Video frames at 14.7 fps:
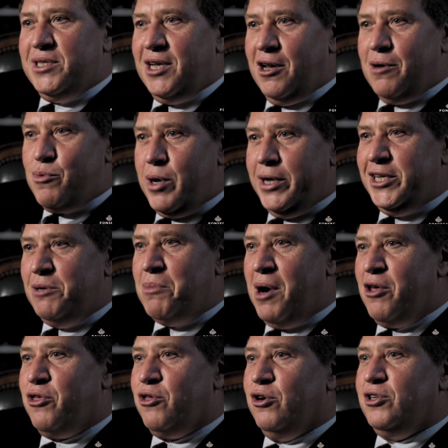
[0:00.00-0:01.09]
celebrating
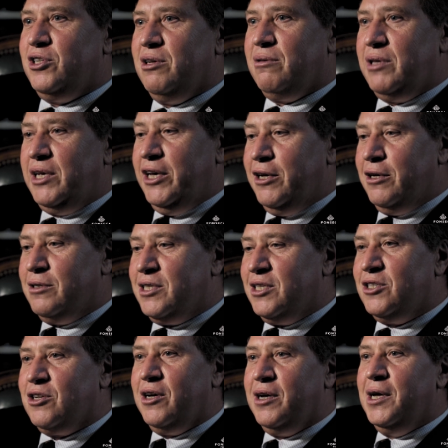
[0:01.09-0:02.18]
my 30th year
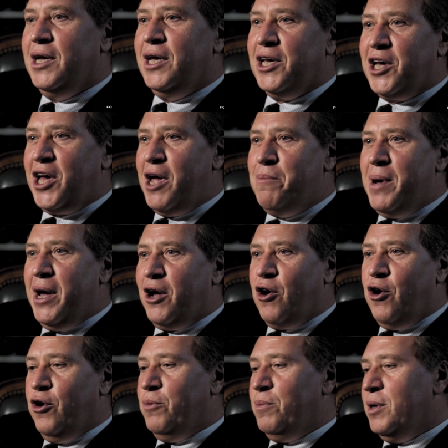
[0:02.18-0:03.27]
since I came back
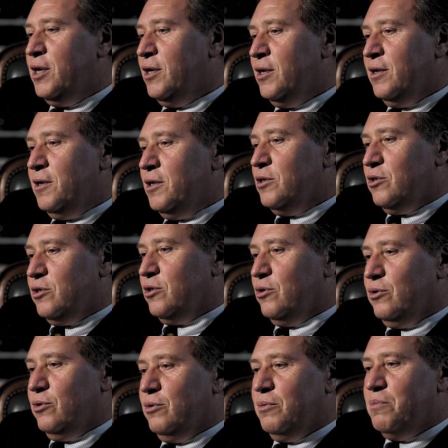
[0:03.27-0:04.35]
home
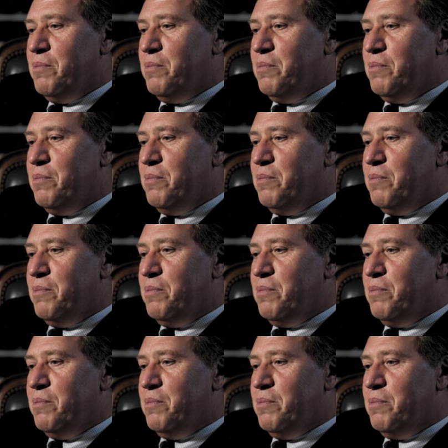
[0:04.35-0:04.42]
to